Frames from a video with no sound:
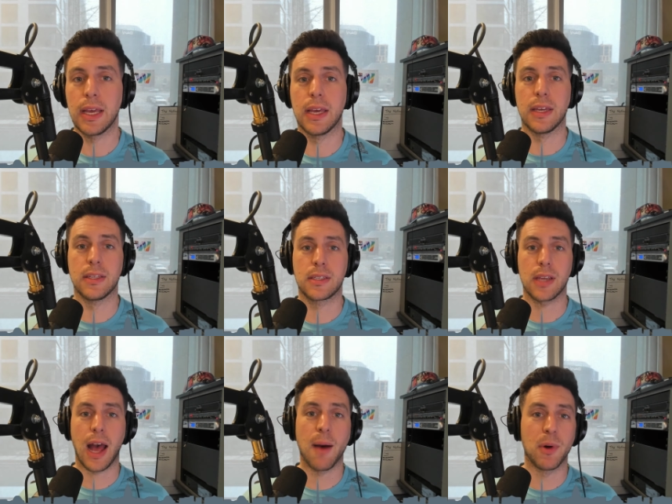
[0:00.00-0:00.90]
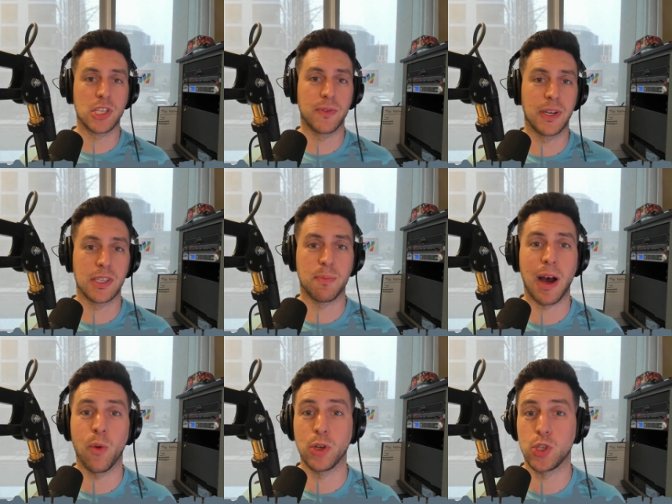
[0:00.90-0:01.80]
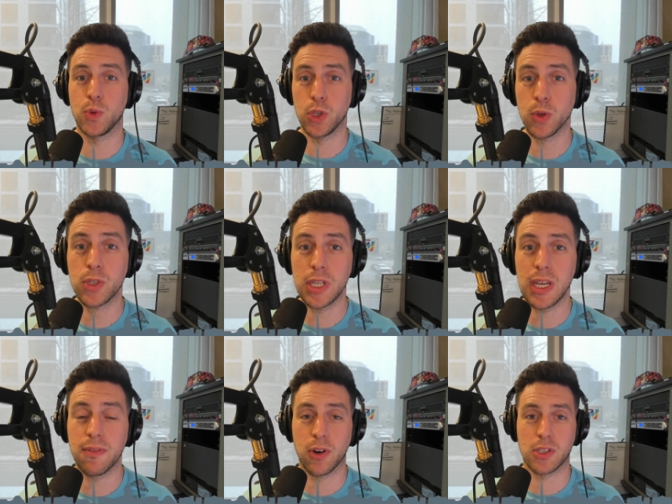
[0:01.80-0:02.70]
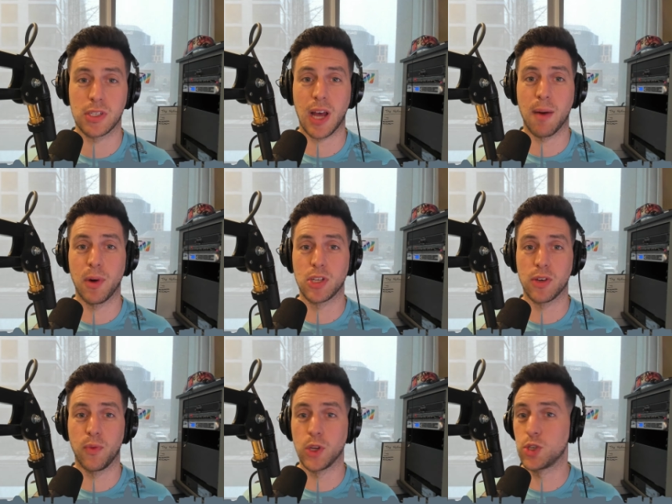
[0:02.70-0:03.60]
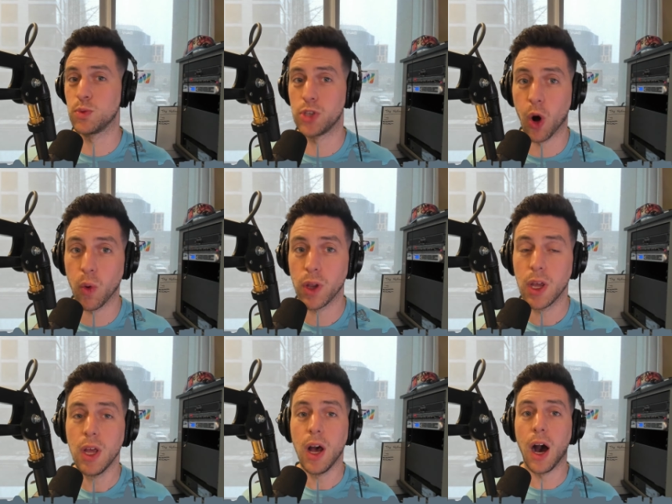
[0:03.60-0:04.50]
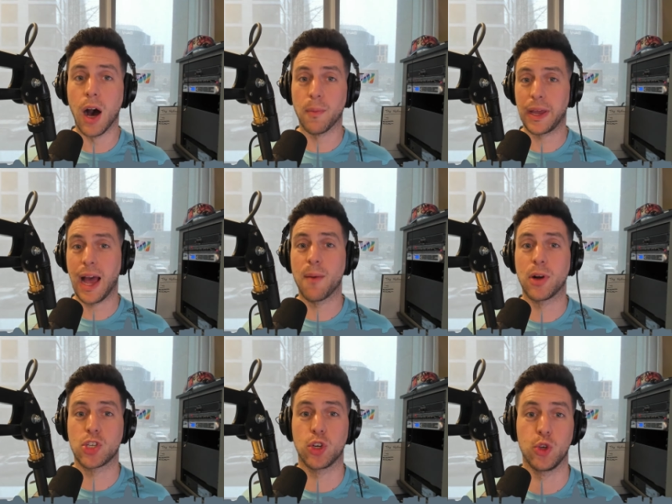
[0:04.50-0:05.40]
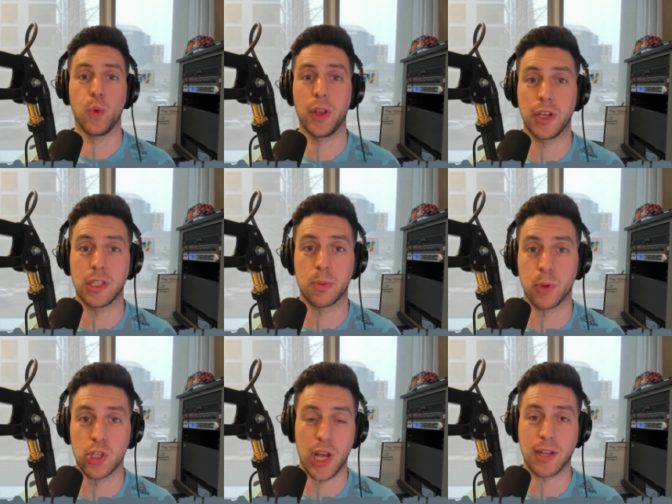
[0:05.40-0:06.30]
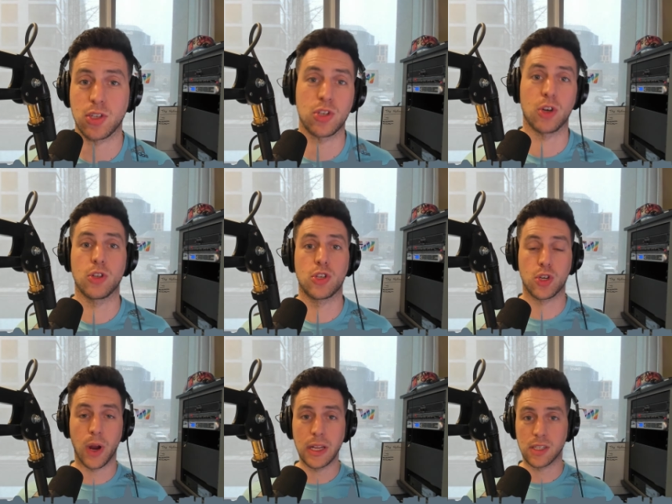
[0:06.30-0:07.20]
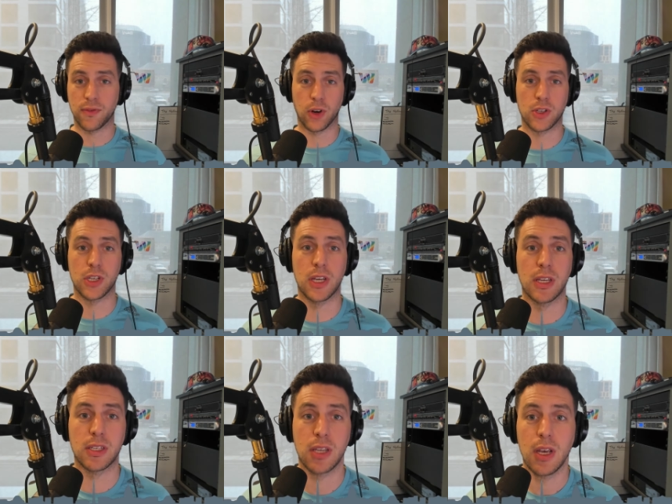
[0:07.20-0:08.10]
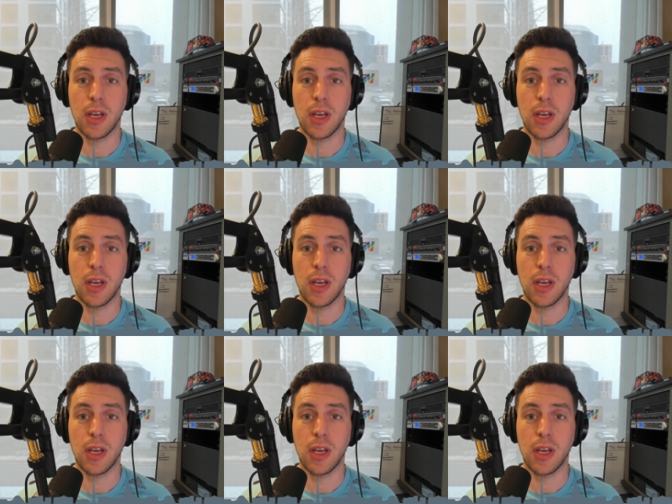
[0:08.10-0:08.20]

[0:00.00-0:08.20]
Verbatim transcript: is how much of it is about what you do see versus how much of what you don't. Um, like how much are you willing to project certain traits versus